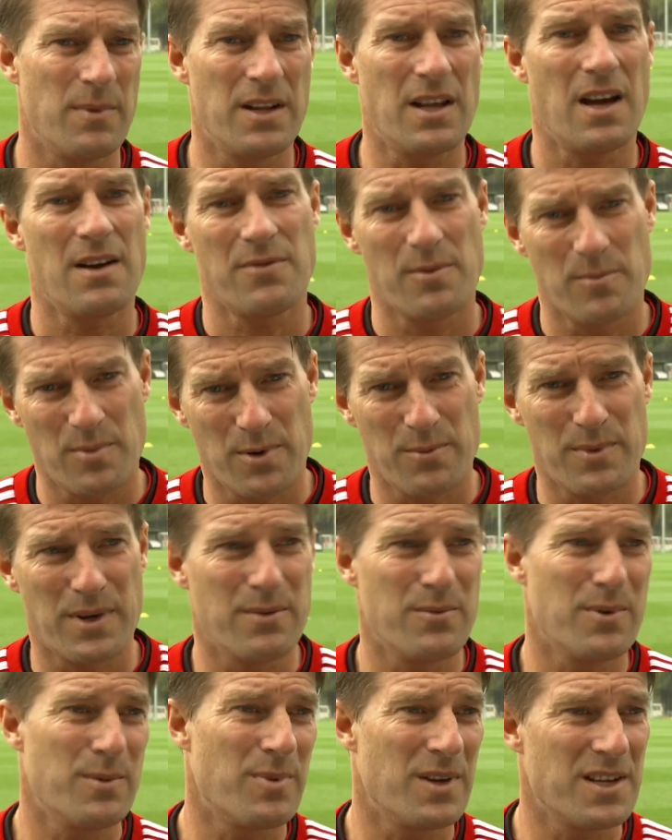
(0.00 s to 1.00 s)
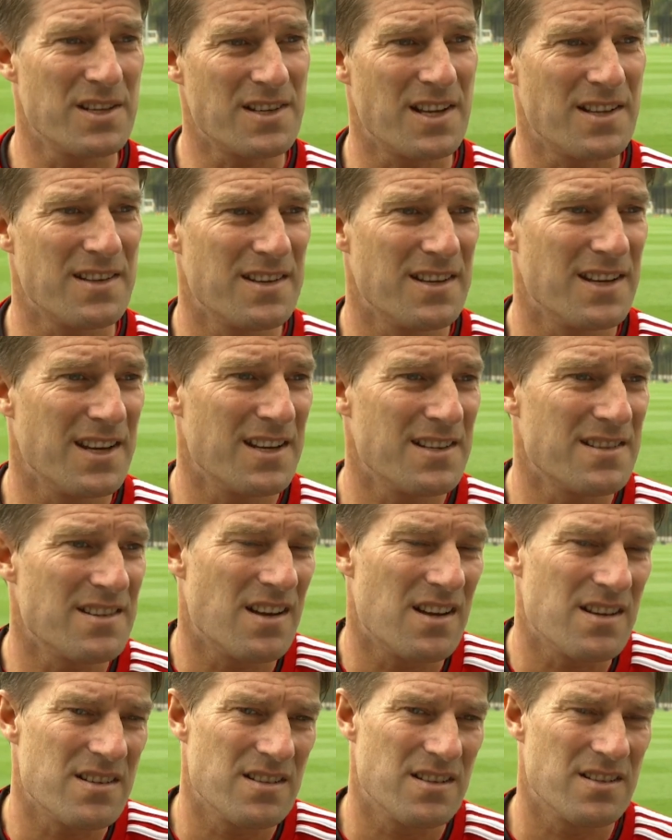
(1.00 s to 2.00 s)
and after Birmingham we play Saturday against
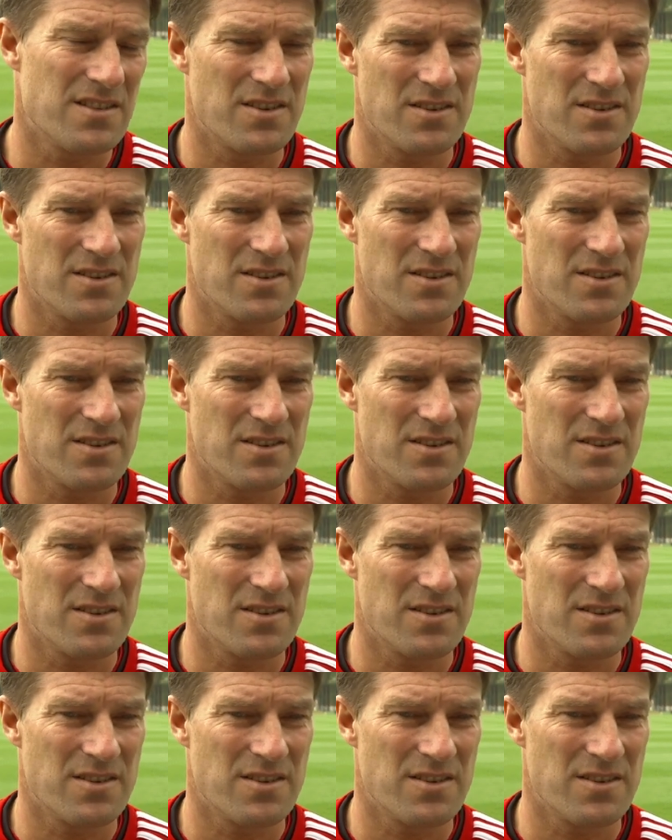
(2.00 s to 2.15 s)
Arsenal.